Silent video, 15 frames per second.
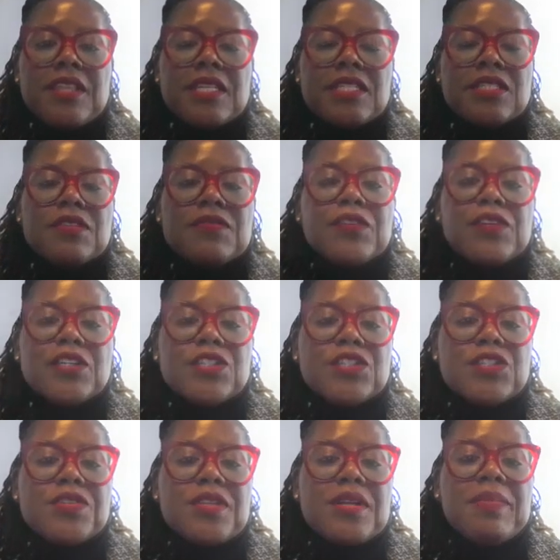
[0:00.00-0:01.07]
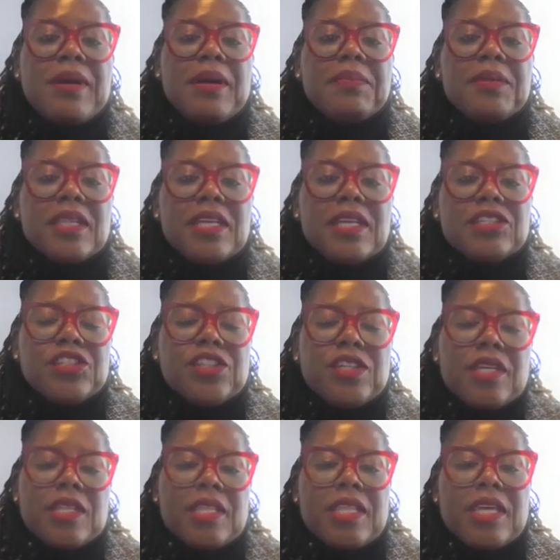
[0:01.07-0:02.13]
this diverse student
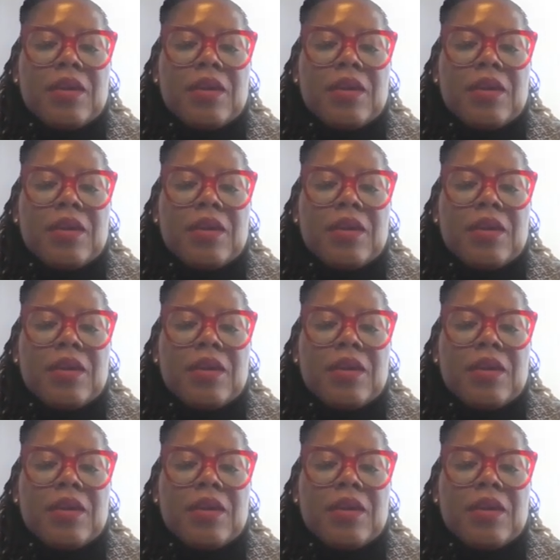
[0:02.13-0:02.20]
population